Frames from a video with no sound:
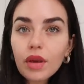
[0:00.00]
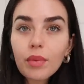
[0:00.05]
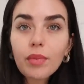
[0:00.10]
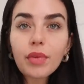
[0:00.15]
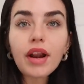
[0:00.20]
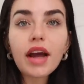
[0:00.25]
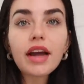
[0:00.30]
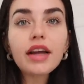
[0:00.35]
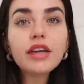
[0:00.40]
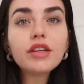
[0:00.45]

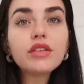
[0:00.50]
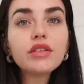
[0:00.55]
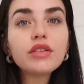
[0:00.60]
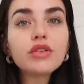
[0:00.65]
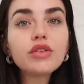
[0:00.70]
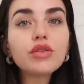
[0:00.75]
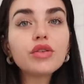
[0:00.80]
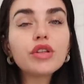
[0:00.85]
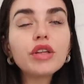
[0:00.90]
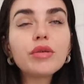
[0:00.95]
But I
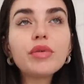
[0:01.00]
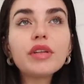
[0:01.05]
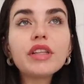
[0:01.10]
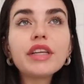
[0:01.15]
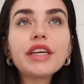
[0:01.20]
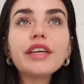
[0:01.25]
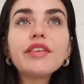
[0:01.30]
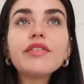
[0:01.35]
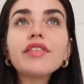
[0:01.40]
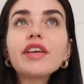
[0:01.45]
truly
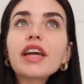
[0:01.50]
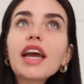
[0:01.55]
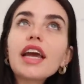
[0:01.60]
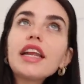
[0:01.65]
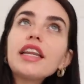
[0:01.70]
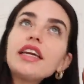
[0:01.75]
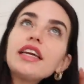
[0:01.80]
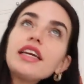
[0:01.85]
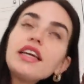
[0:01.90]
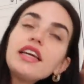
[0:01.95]
believe like
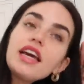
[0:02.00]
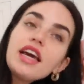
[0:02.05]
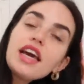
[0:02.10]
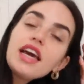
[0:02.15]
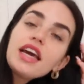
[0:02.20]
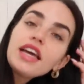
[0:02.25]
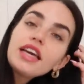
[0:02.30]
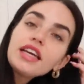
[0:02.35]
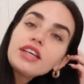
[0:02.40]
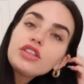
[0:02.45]
any
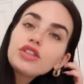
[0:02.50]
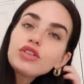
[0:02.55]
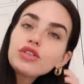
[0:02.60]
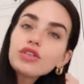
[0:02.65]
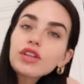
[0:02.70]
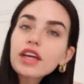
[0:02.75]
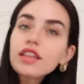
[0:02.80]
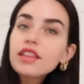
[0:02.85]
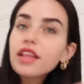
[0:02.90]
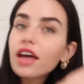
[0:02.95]
issue
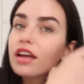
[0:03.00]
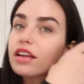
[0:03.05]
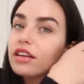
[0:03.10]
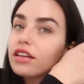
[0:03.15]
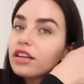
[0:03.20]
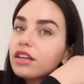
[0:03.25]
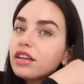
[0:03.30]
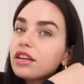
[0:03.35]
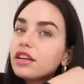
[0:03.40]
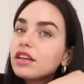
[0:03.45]
like that
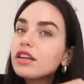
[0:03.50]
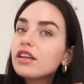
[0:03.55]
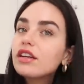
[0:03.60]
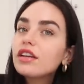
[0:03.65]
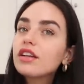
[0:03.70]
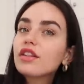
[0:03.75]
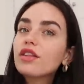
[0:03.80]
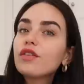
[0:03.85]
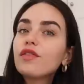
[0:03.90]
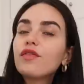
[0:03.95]

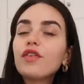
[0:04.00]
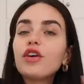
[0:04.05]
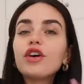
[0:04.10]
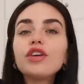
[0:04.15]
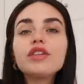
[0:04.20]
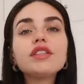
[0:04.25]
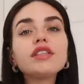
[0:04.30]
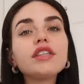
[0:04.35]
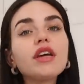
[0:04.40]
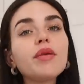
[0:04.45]
the
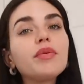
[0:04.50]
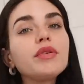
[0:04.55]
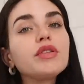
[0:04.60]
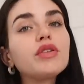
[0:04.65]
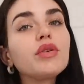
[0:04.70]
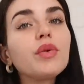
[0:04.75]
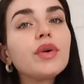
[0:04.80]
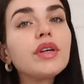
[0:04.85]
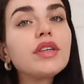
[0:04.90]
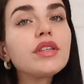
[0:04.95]
first step is
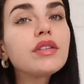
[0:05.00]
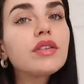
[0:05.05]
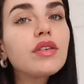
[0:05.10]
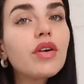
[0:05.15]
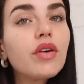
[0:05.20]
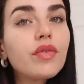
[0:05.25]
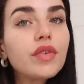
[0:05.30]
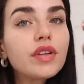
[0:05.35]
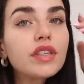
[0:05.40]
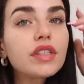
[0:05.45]
always
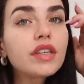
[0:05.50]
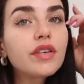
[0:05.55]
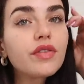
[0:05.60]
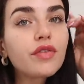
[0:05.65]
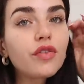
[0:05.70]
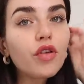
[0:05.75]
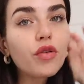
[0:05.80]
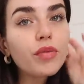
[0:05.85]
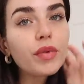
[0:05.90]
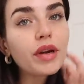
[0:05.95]
obviously
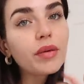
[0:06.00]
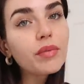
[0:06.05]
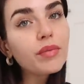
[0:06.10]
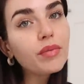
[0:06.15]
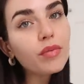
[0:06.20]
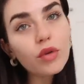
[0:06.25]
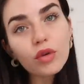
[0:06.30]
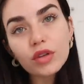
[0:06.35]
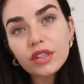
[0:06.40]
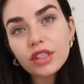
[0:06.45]
forming
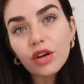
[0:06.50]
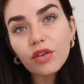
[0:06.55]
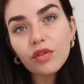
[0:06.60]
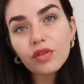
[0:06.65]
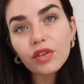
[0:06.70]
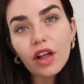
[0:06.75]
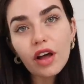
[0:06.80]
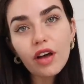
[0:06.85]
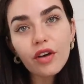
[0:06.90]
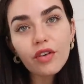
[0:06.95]
more
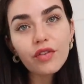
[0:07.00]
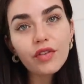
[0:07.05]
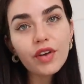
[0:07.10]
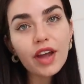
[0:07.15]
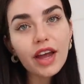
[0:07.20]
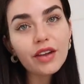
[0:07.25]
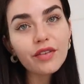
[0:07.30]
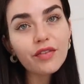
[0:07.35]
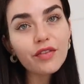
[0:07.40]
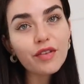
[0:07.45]
self-love.
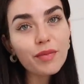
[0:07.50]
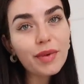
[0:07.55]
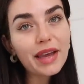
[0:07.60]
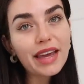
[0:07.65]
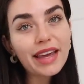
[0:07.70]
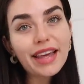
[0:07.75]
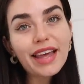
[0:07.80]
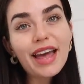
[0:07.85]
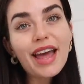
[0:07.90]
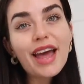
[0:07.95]
And for
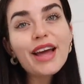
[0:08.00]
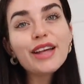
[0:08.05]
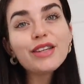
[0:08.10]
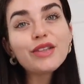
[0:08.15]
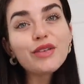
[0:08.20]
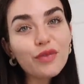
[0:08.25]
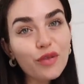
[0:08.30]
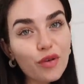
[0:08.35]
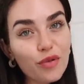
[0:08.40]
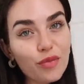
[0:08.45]
me
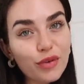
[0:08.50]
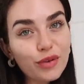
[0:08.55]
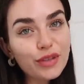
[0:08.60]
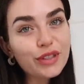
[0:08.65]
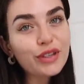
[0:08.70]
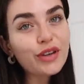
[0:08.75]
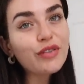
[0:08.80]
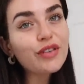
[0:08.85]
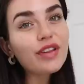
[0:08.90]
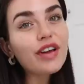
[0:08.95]
to form more
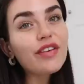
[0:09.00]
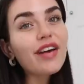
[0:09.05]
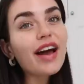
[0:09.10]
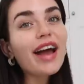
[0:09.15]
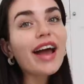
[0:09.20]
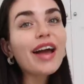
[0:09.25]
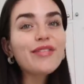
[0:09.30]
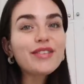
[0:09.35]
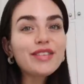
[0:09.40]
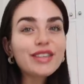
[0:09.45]
self-love, I
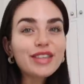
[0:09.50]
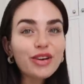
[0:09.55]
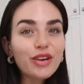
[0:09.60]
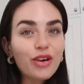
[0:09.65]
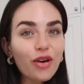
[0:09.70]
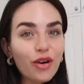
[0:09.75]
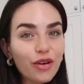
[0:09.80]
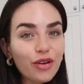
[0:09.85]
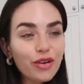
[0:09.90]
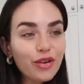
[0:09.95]
have to
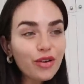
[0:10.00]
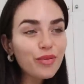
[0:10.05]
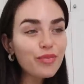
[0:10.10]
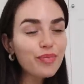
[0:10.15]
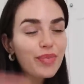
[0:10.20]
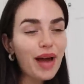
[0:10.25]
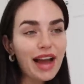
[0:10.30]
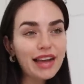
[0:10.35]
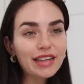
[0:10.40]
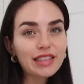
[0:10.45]
go
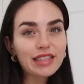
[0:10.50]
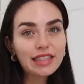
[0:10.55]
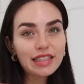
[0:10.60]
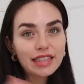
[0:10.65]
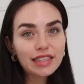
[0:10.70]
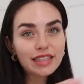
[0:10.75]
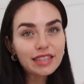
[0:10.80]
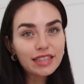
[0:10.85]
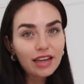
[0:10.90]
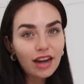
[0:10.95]
back to
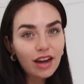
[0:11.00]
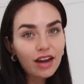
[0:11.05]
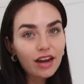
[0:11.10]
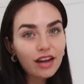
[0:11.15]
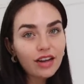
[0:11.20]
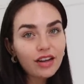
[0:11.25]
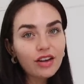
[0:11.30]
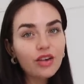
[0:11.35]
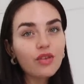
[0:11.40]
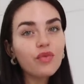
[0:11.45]
the
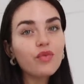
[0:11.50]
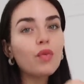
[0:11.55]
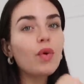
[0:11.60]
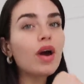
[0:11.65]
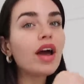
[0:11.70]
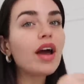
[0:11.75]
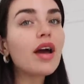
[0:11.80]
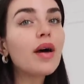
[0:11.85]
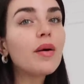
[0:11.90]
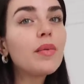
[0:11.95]
start of
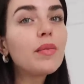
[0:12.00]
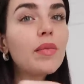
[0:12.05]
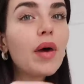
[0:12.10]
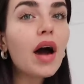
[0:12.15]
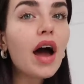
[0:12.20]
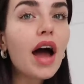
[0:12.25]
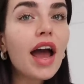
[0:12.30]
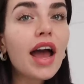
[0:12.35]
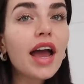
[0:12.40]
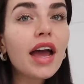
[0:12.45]
where
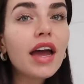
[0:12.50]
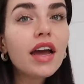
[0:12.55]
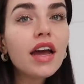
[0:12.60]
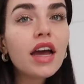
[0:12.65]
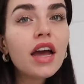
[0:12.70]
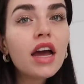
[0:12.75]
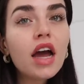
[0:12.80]
my